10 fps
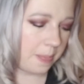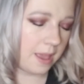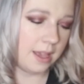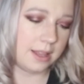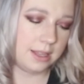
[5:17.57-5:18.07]

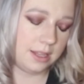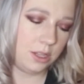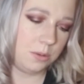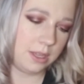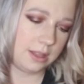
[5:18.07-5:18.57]
And then
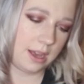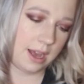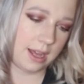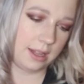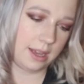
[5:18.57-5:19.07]
you get the
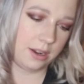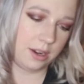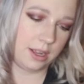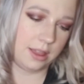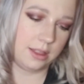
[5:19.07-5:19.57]

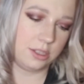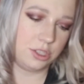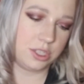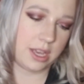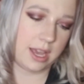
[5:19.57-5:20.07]
highlighter in the
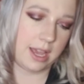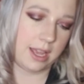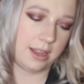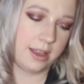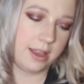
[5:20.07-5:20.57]

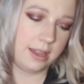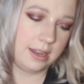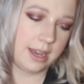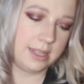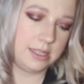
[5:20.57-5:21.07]
shade
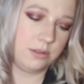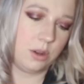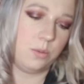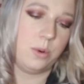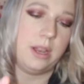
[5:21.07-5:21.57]

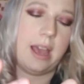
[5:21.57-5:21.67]
901